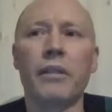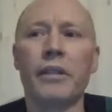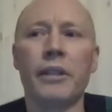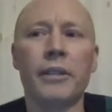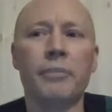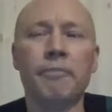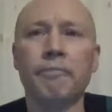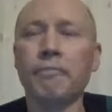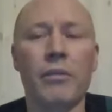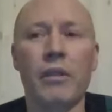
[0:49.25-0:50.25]
Um,
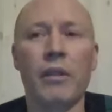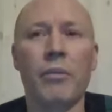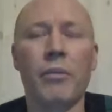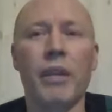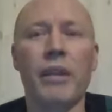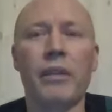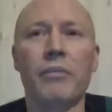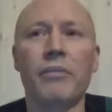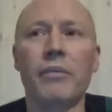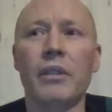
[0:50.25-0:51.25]
you know, we made a
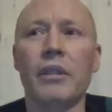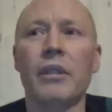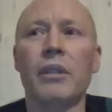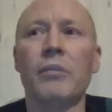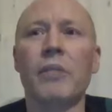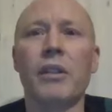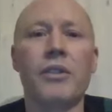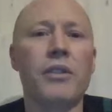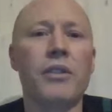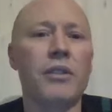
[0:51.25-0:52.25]
um, a
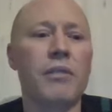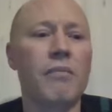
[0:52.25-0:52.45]
decision.